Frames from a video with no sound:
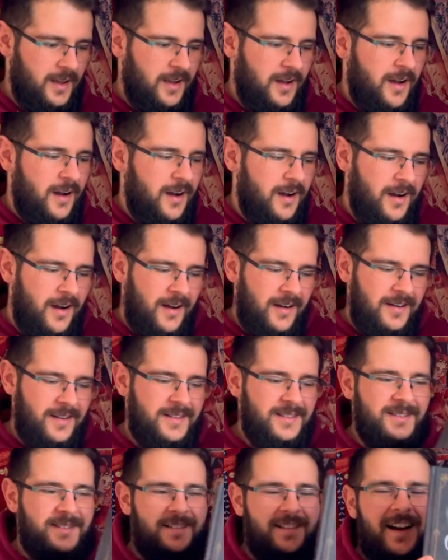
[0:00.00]
Oh,
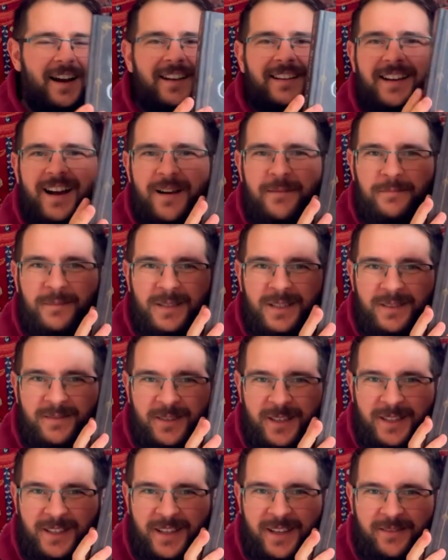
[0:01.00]
I can't believe
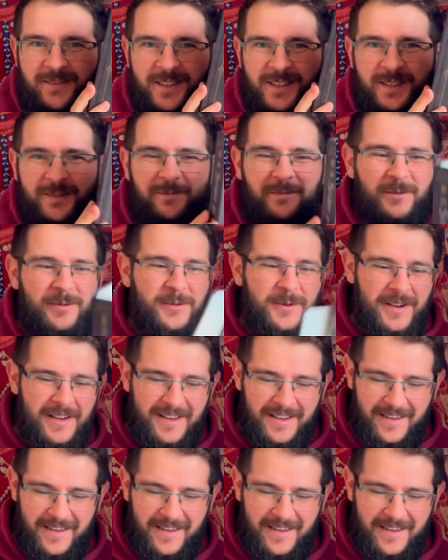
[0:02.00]
it. Here is the book.